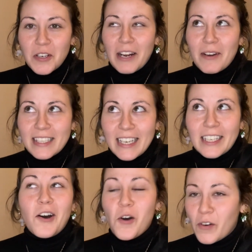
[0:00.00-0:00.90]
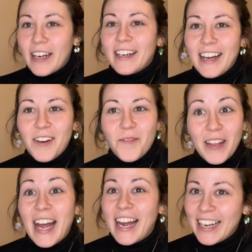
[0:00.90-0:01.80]
And I was like, okay,
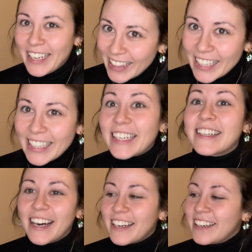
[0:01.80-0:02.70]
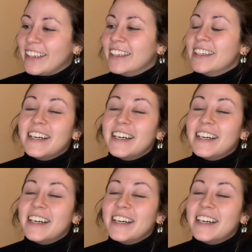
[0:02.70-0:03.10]
I think I gotta